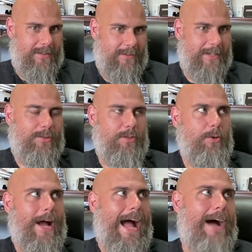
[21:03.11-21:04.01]
Like, do you
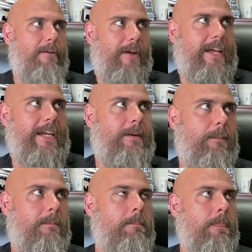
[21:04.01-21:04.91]
have an
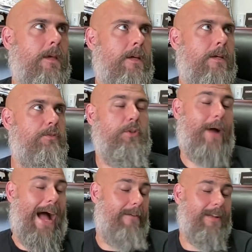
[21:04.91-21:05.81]

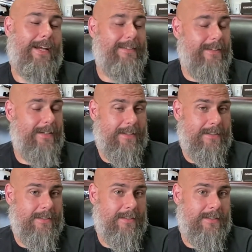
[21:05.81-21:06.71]
idea,
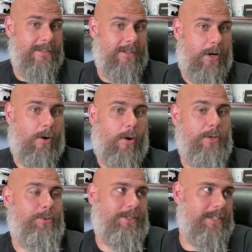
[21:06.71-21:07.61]
or are
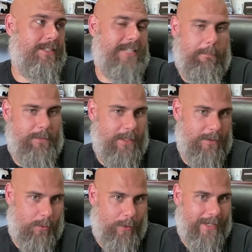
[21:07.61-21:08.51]
you just accepting
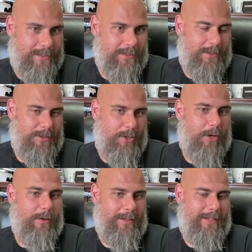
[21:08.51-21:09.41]
the risk
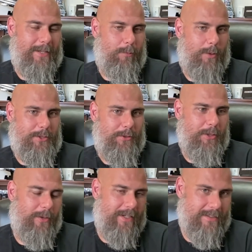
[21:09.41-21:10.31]
currently in what you're doing?